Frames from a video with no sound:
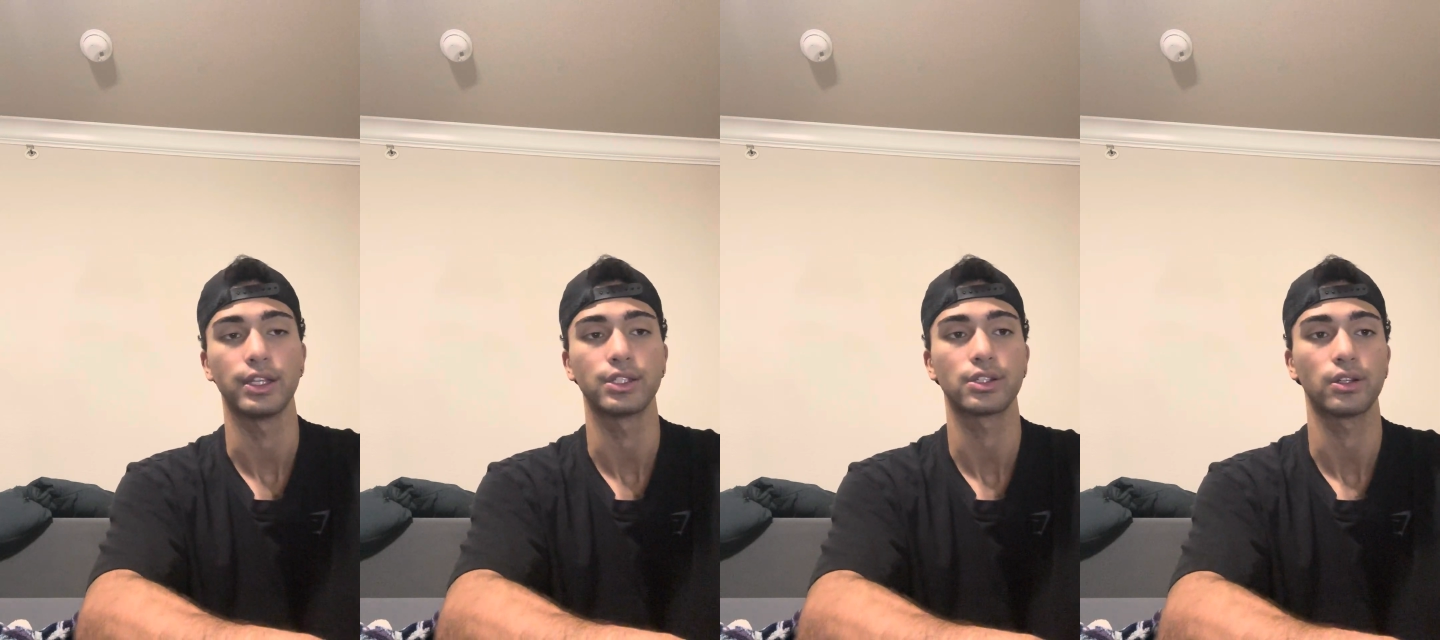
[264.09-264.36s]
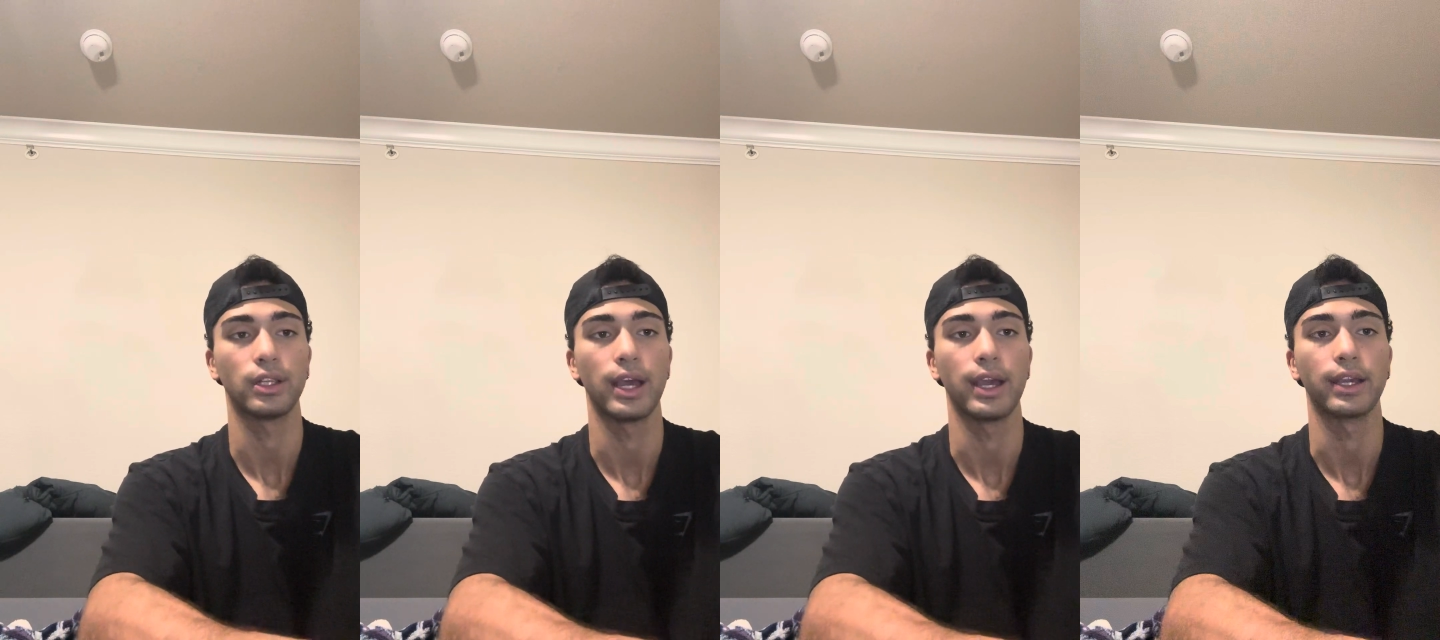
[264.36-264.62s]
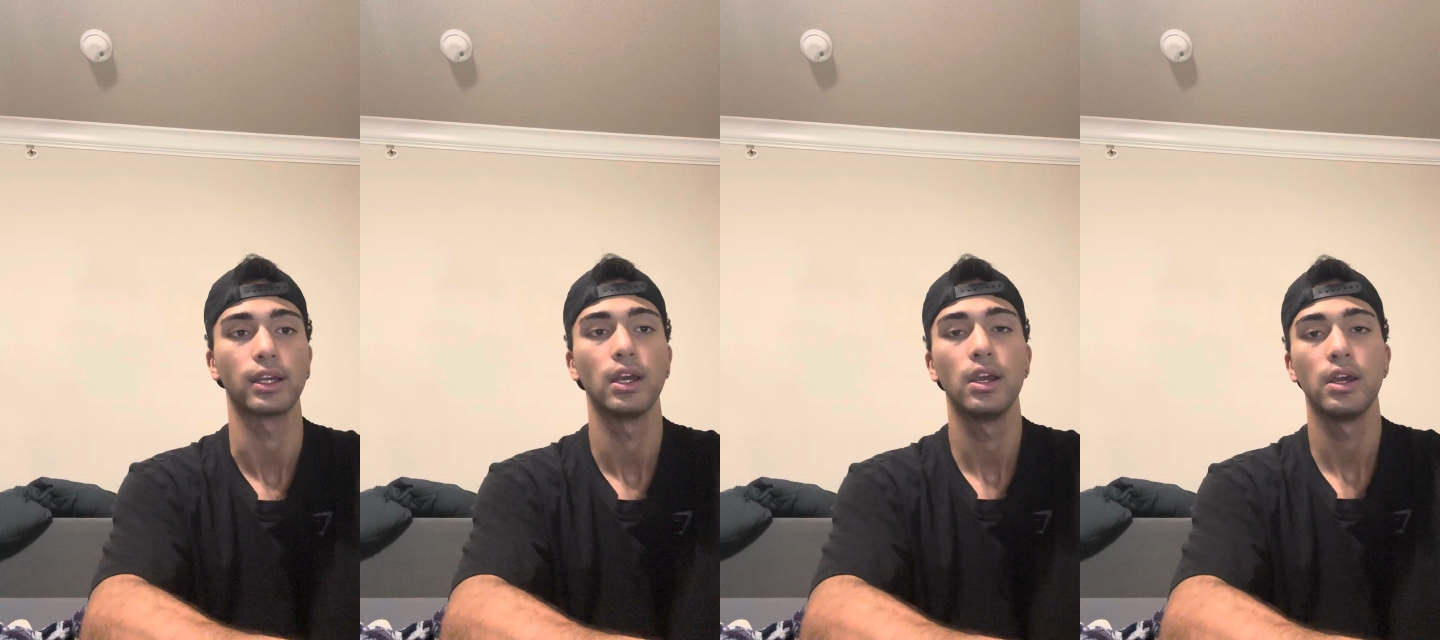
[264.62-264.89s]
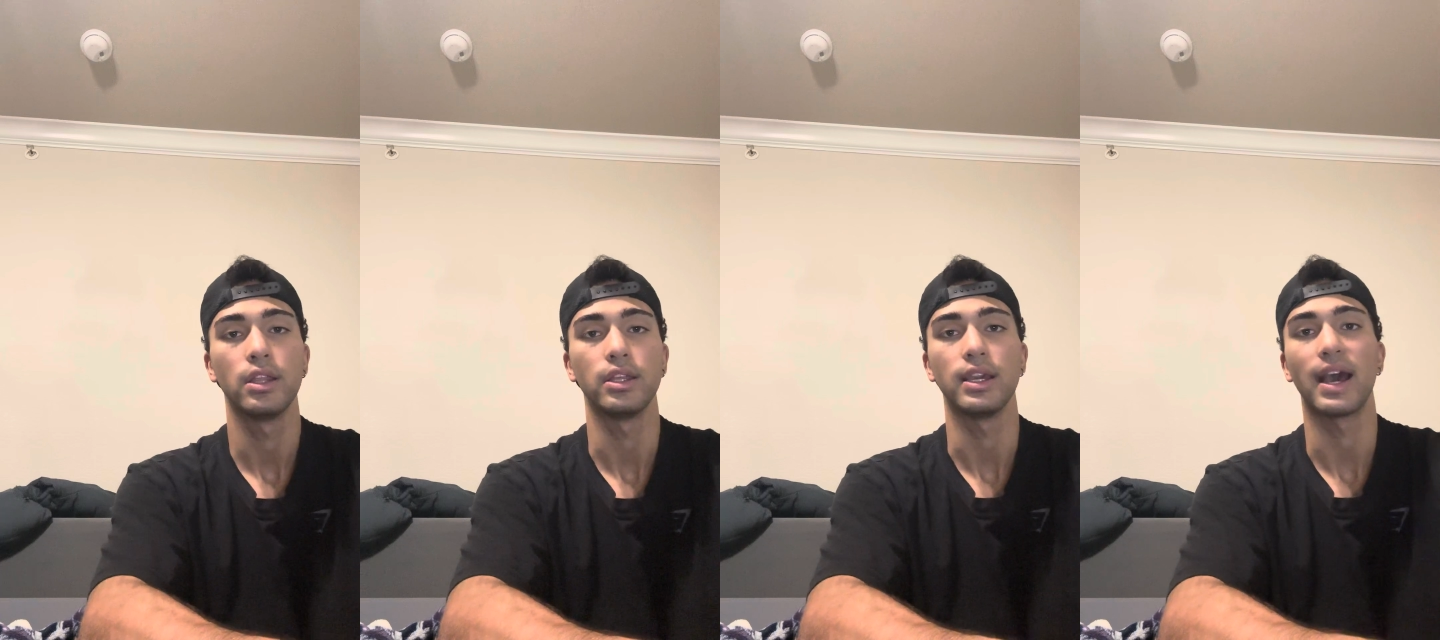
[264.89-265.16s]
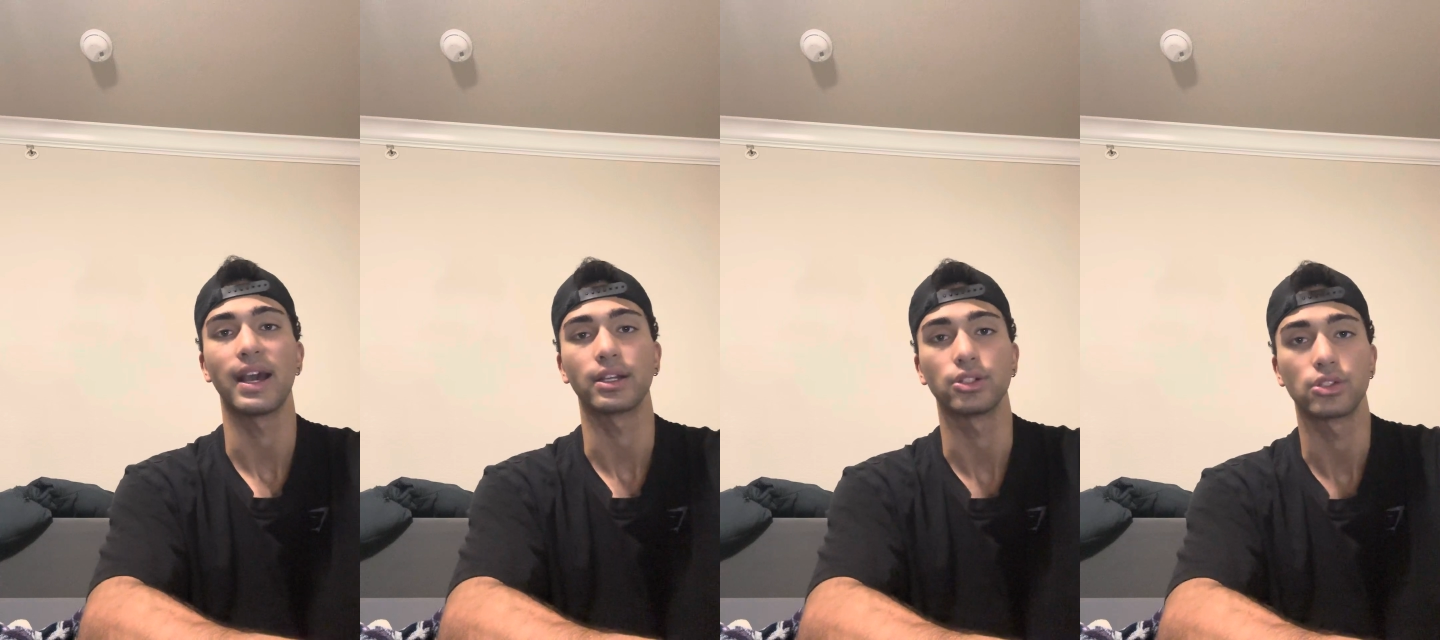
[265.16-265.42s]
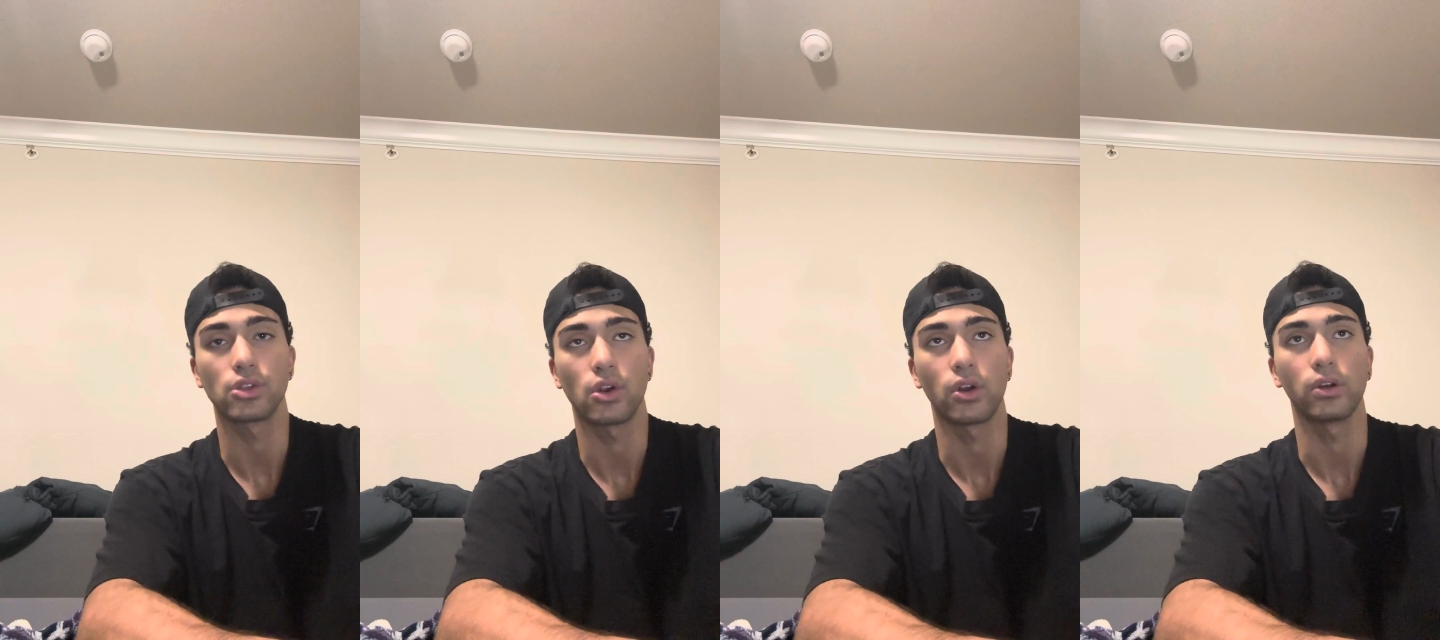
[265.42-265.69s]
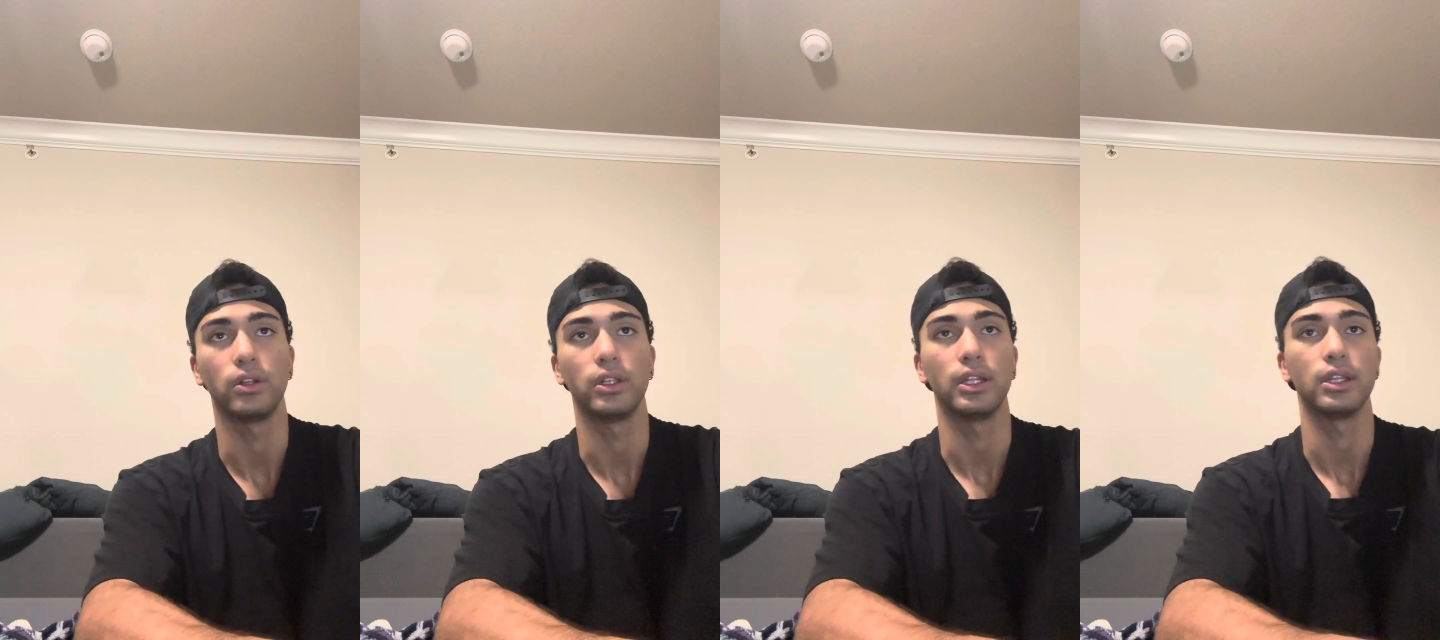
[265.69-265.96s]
So like the external